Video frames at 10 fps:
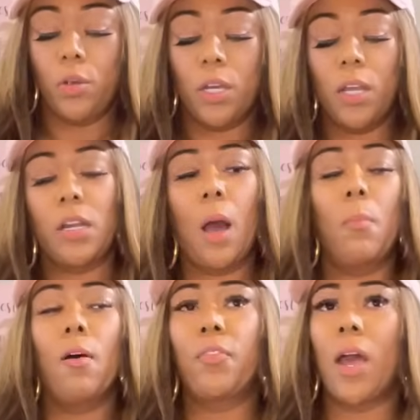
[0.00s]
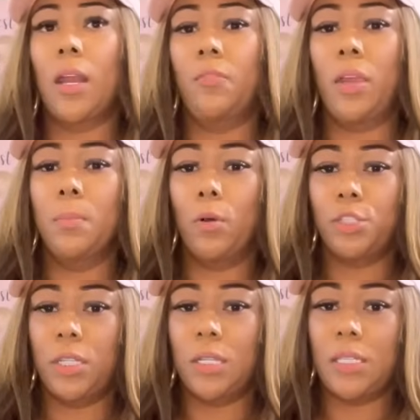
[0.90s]
could come off kind of
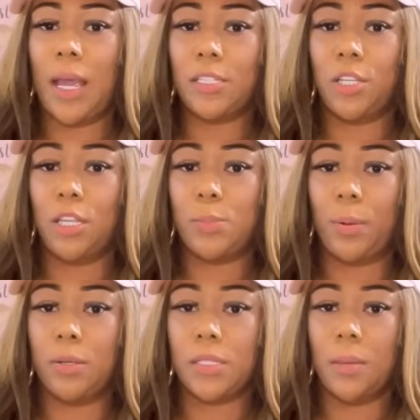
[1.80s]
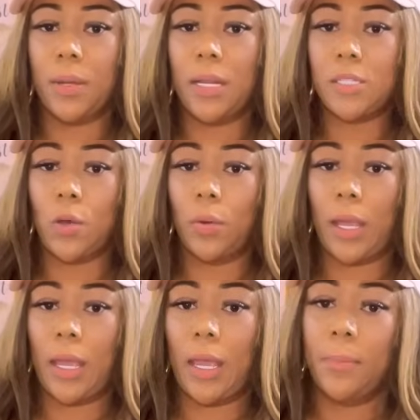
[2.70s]
emotionally detached to this person, but it's
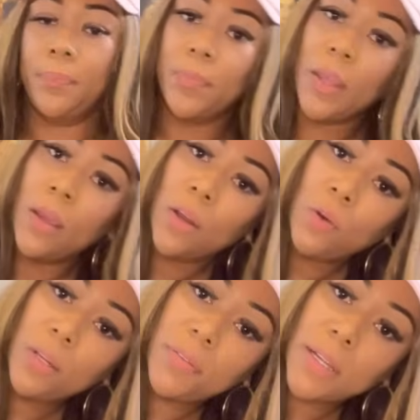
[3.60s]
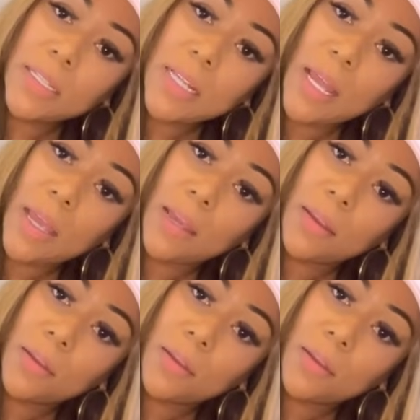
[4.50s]
okay. Who the fuck is that?